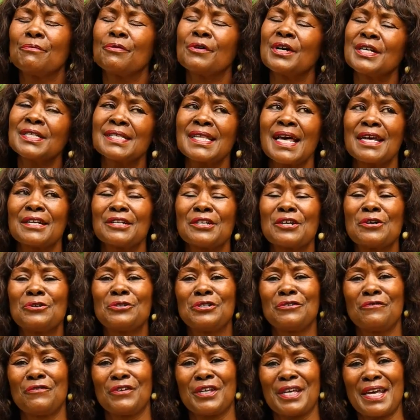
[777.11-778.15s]
press that
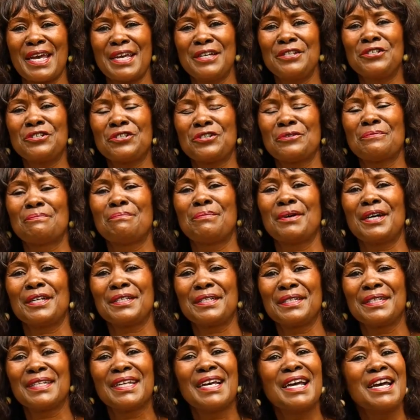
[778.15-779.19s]
notification
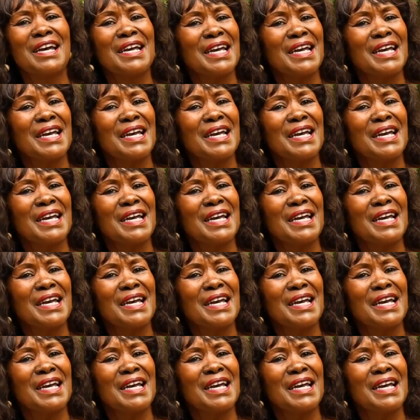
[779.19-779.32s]
button.